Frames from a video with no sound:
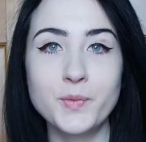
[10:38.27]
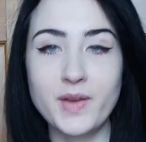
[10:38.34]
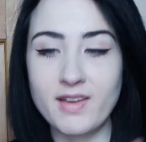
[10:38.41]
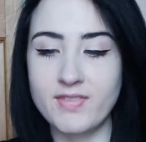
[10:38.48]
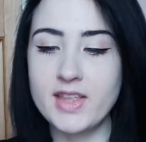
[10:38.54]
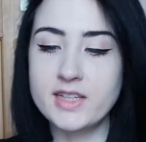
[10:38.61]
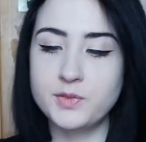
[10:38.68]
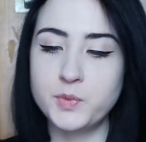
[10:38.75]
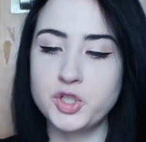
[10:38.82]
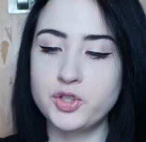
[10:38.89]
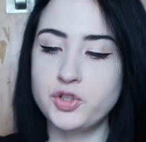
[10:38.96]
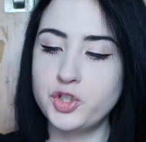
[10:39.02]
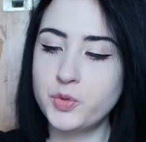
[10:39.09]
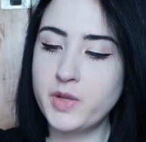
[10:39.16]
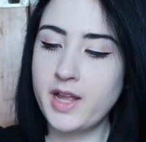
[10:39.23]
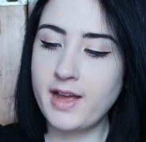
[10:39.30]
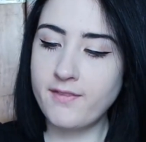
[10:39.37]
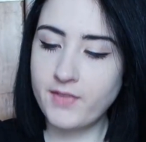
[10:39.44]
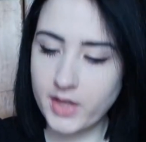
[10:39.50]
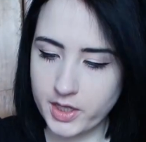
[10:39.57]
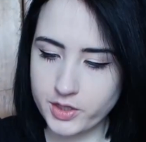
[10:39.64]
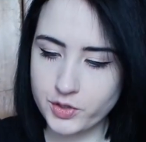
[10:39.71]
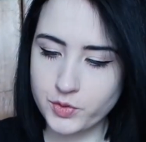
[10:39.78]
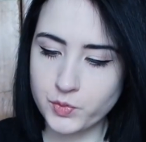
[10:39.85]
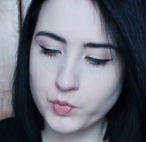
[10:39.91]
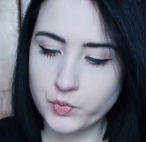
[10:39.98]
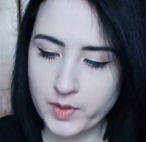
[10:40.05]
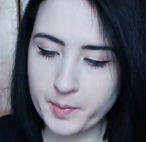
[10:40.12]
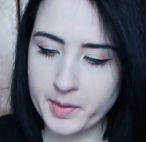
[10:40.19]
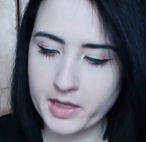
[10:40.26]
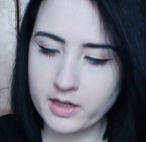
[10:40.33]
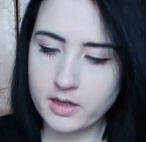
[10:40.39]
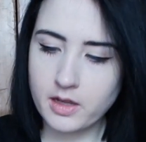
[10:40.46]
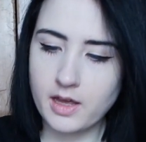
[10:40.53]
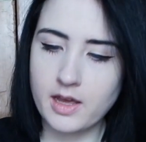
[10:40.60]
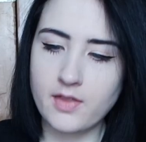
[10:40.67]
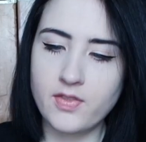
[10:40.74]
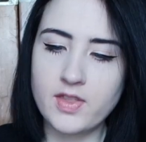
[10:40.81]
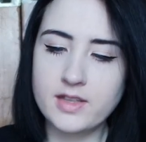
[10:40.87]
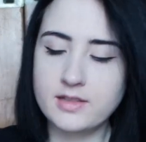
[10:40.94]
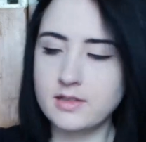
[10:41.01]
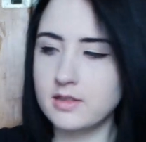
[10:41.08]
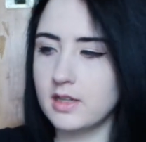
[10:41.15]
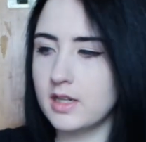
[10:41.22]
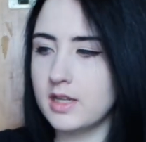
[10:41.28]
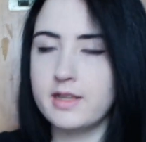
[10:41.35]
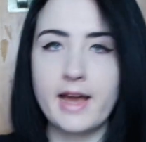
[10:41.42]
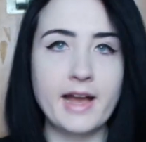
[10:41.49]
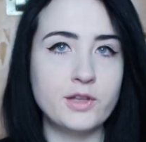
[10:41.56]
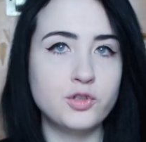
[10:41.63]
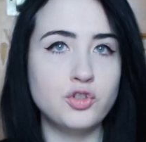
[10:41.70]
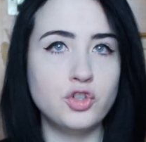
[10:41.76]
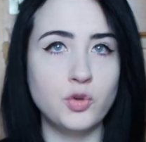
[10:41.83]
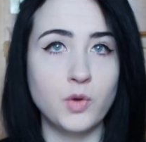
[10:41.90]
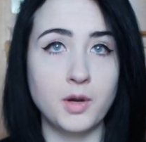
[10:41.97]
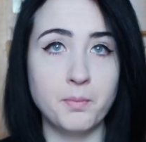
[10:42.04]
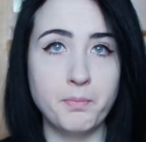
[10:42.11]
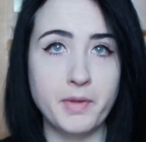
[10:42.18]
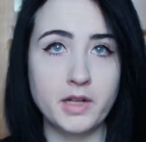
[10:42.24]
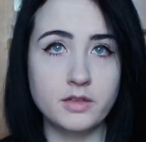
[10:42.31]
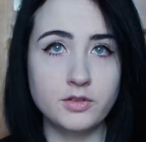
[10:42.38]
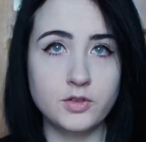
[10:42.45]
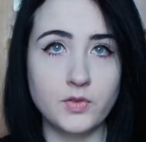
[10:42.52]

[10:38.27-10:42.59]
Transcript: We have this, which is 2.5-inch ribbon, and this is going to attach to our belt.